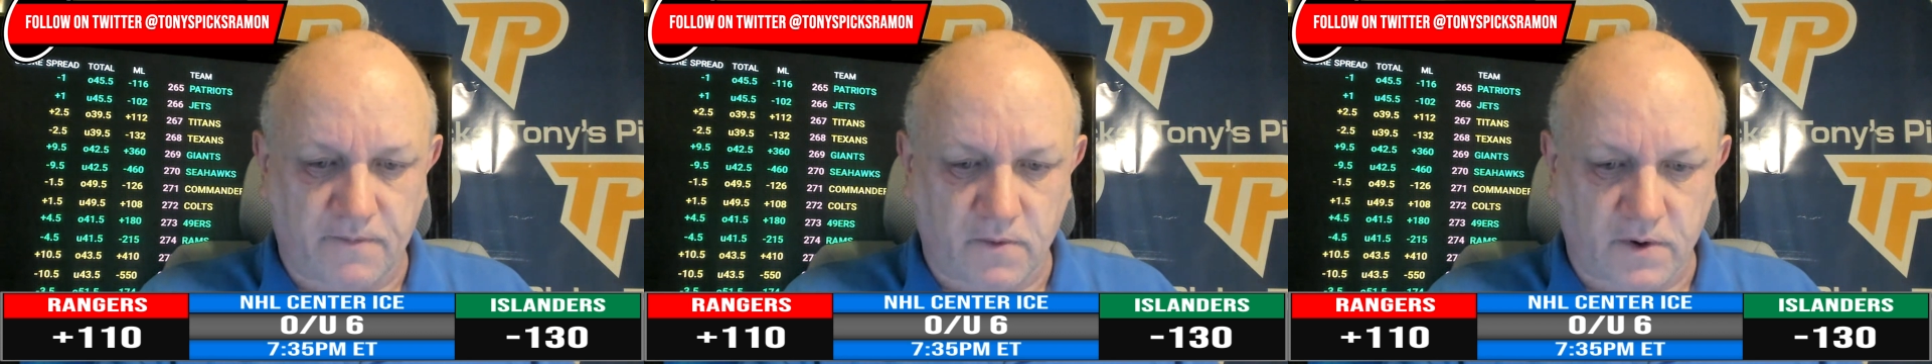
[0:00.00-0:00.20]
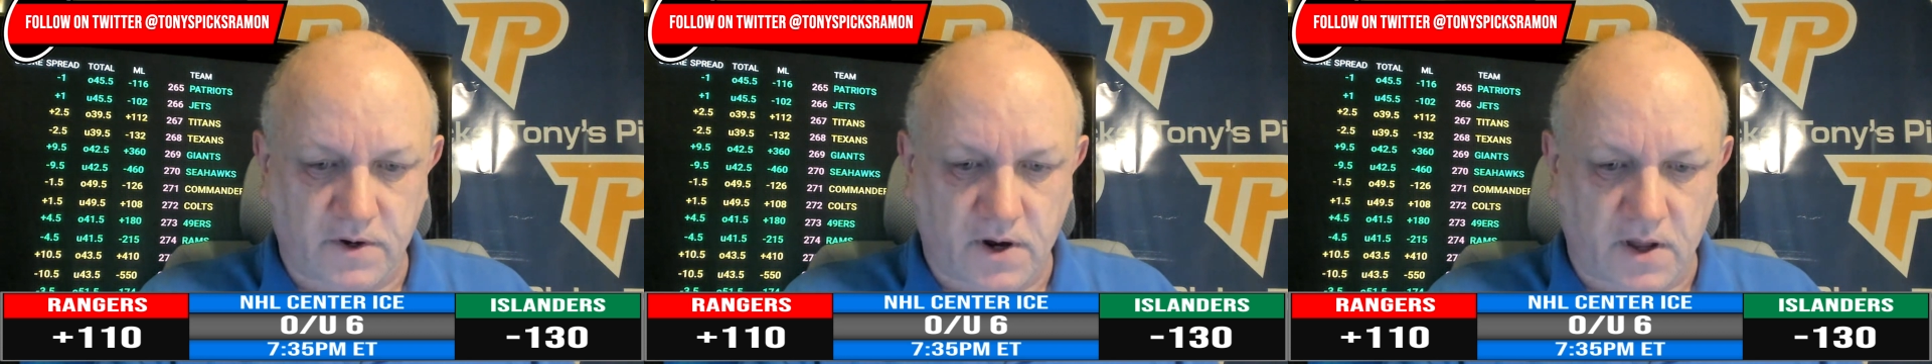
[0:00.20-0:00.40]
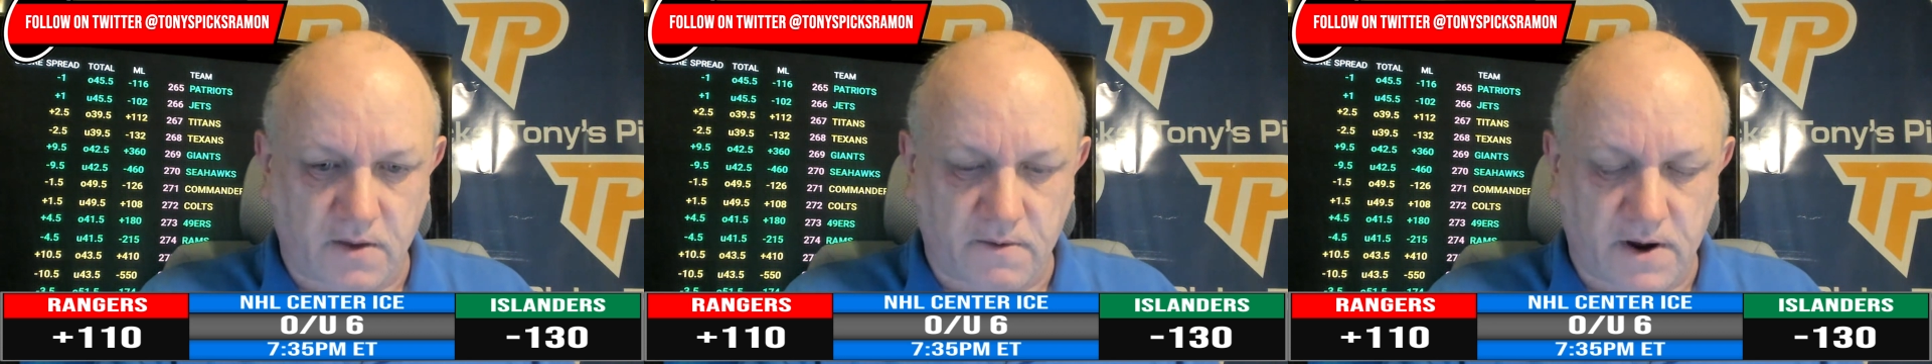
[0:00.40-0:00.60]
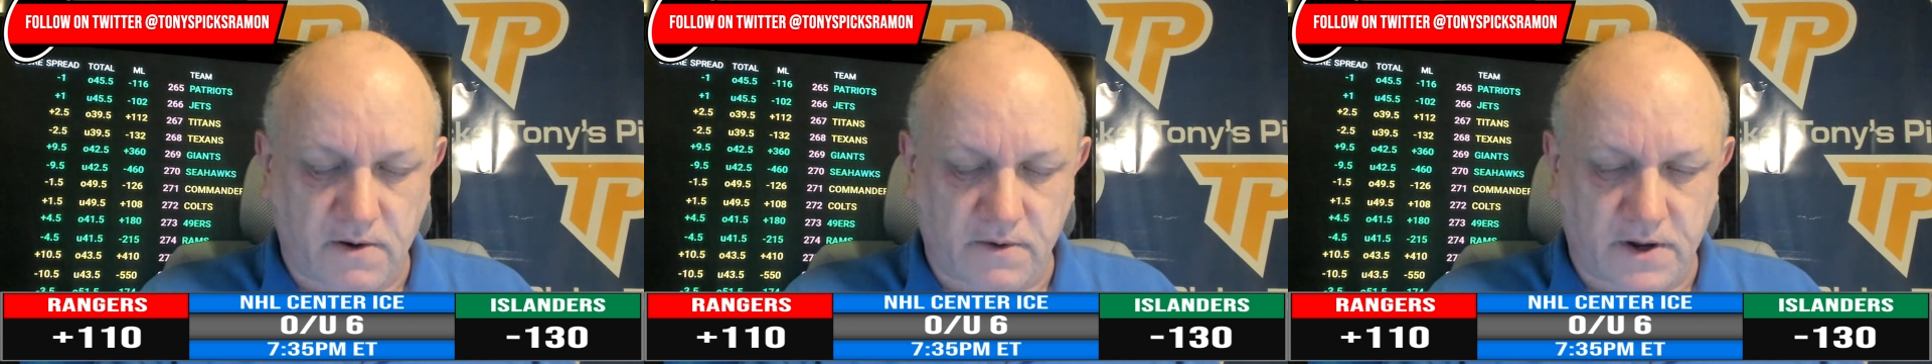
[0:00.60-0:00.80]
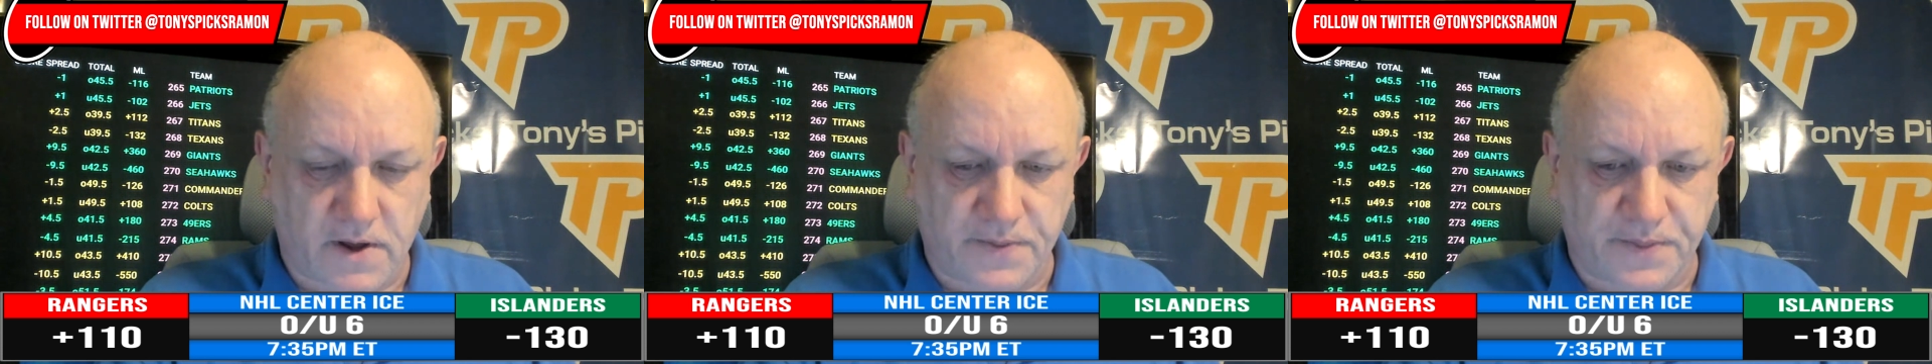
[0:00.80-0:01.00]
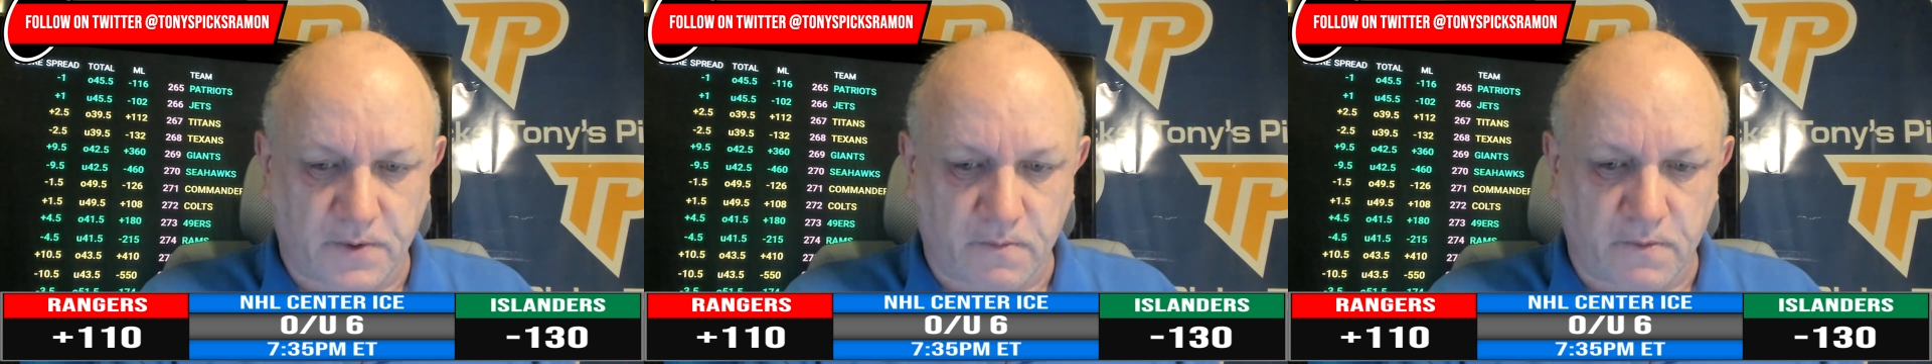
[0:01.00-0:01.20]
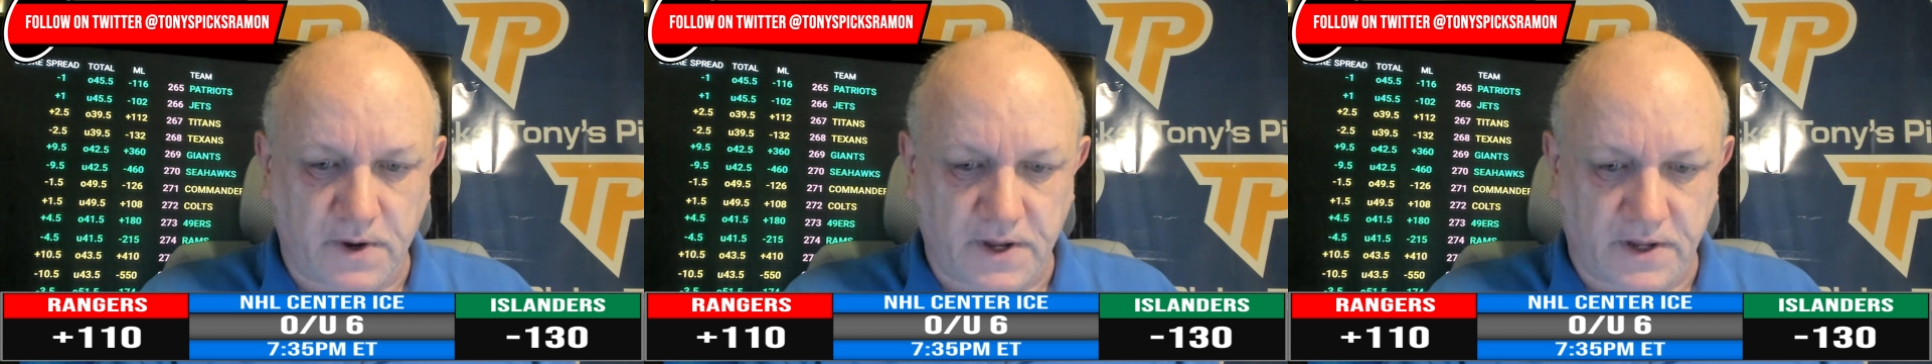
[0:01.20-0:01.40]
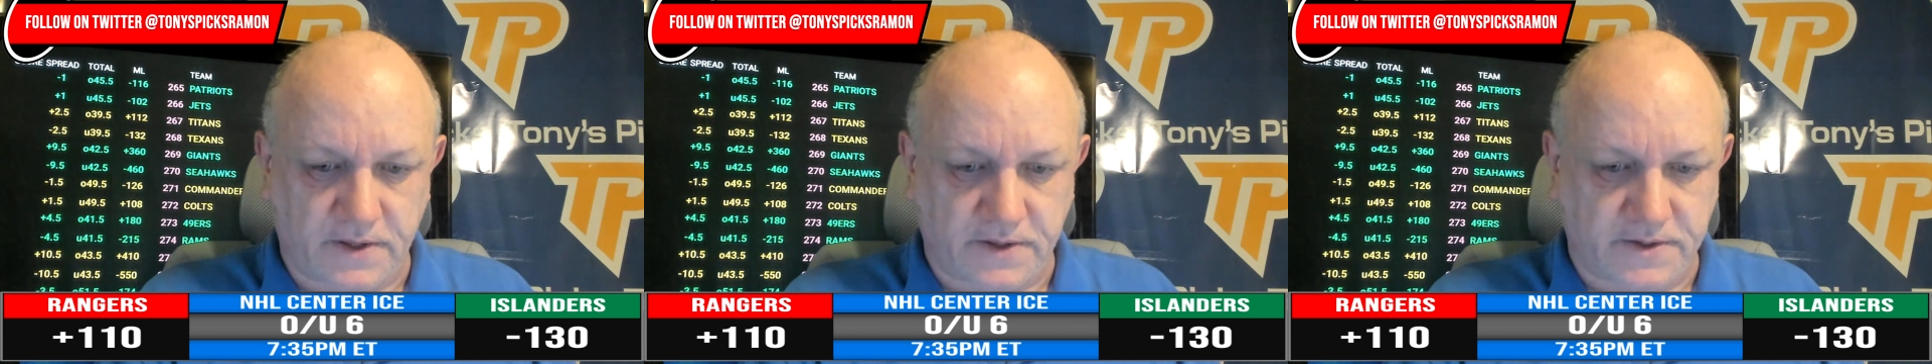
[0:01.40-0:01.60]
before Colorado got the
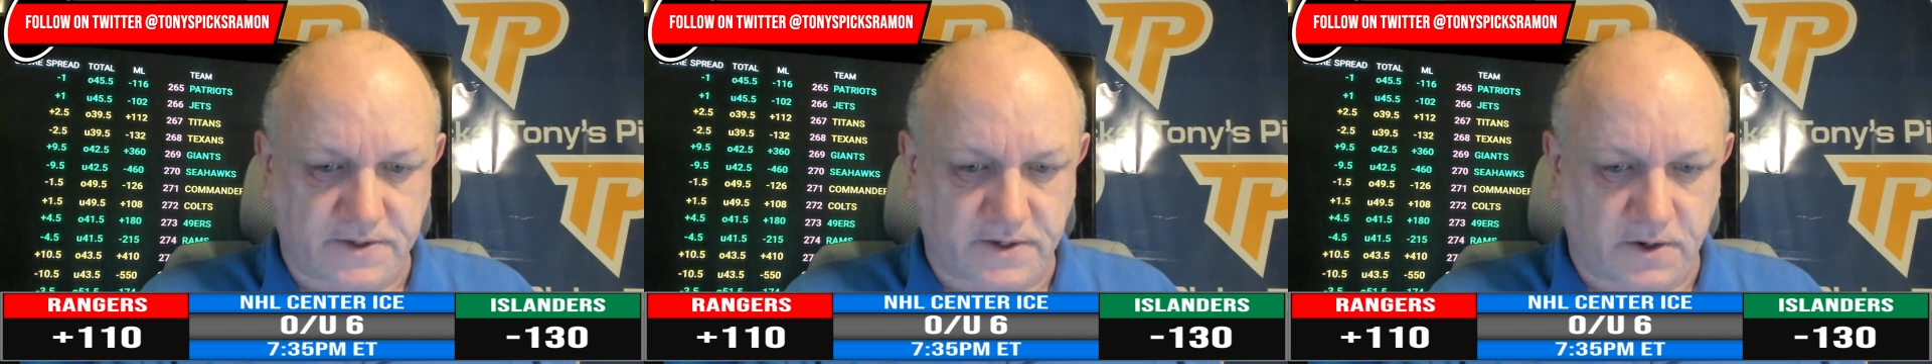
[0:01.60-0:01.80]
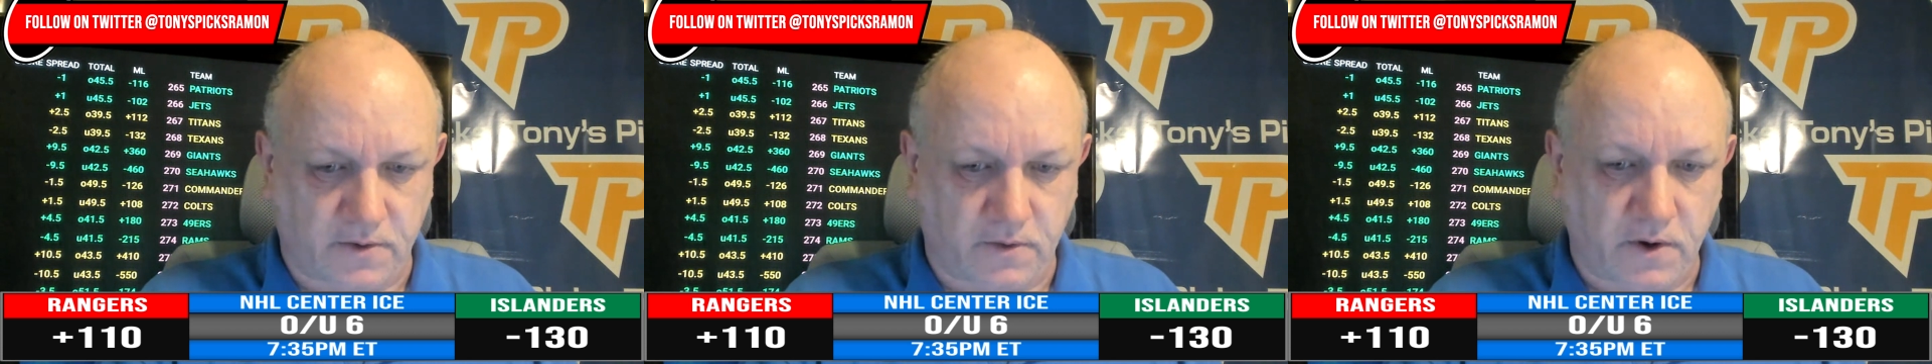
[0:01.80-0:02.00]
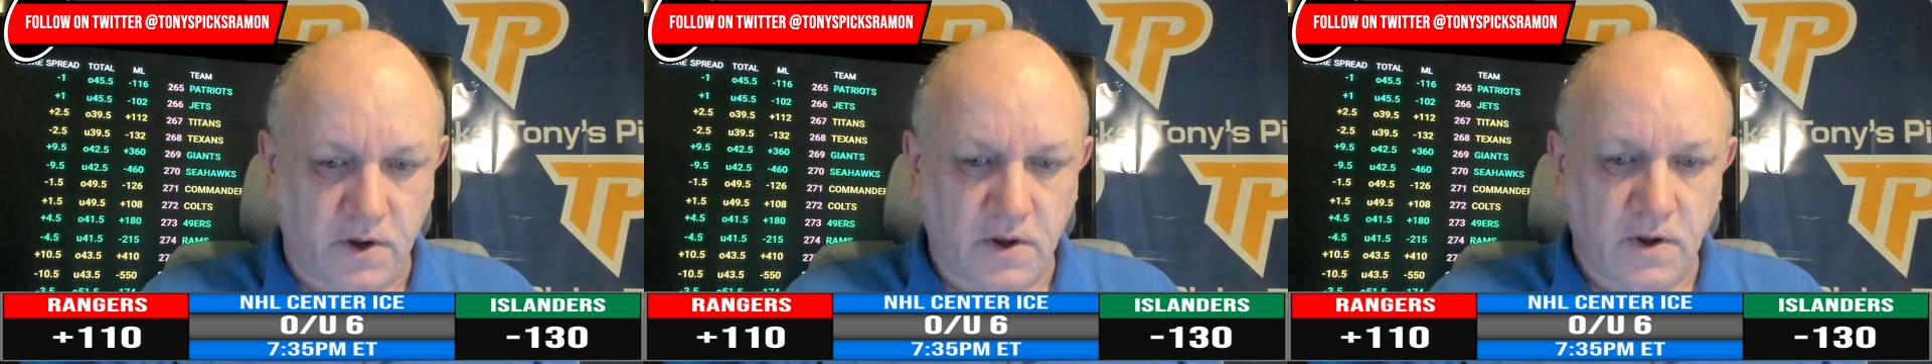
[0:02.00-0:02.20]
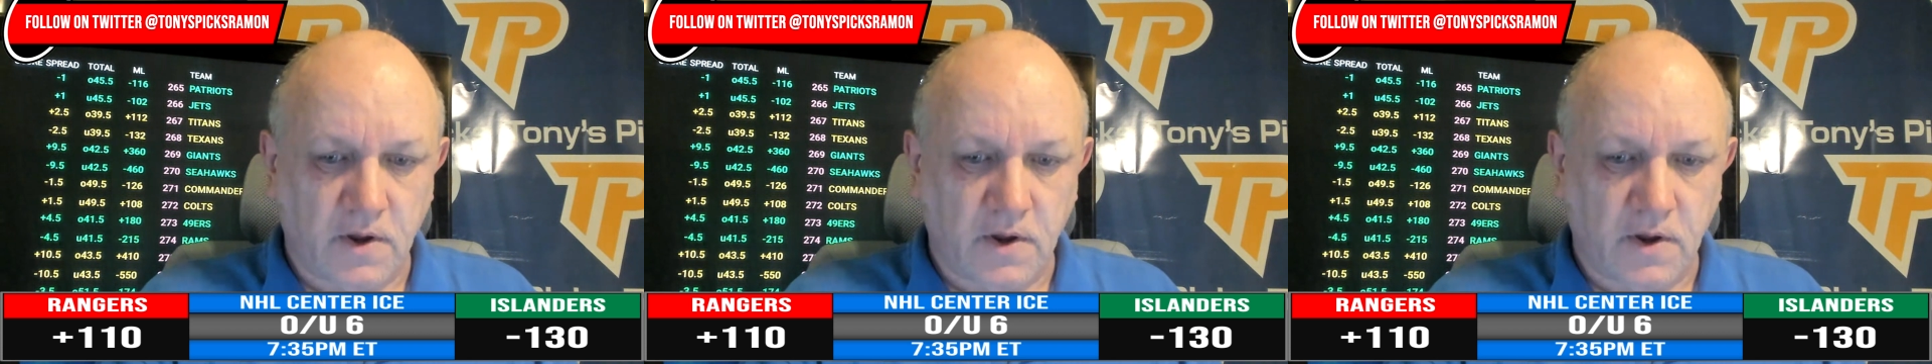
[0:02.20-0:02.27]
win. So